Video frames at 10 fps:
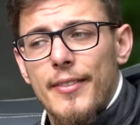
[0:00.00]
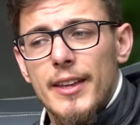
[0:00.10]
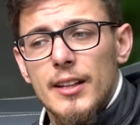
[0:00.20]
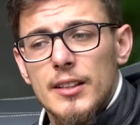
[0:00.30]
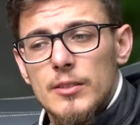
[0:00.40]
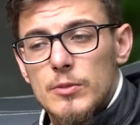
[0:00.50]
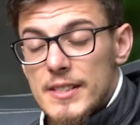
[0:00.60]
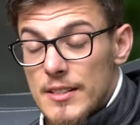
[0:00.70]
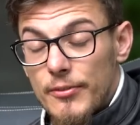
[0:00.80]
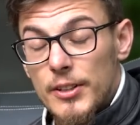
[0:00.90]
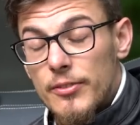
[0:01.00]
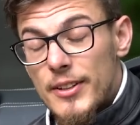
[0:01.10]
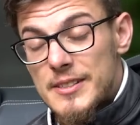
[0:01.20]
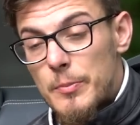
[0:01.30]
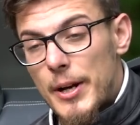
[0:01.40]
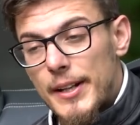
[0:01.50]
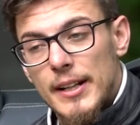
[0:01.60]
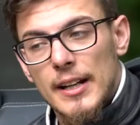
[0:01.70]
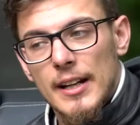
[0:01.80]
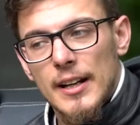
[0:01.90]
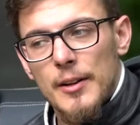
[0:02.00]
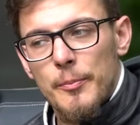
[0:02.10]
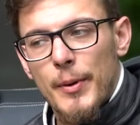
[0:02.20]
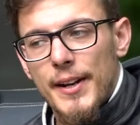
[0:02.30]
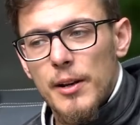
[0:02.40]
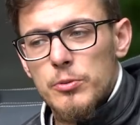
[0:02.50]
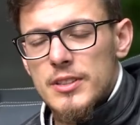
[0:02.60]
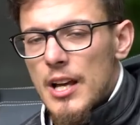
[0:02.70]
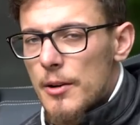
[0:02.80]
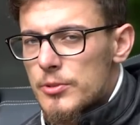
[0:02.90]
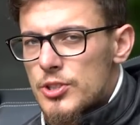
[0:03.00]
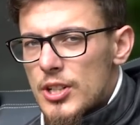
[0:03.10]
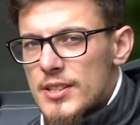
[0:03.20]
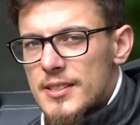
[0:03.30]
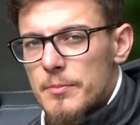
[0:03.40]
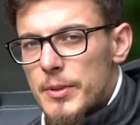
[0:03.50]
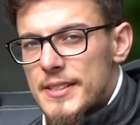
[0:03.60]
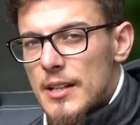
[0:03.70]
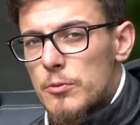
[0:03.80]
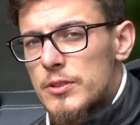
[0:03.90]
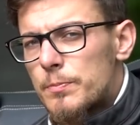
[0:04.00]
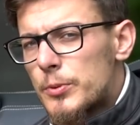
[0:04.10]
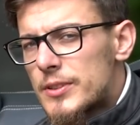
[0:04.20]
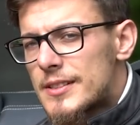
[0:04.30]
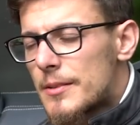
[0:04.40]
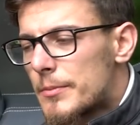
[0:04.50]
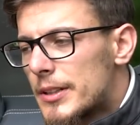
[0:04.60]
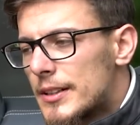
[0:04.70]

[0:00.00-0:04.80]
think it's a very fast bike, but I would change some bits. I would put some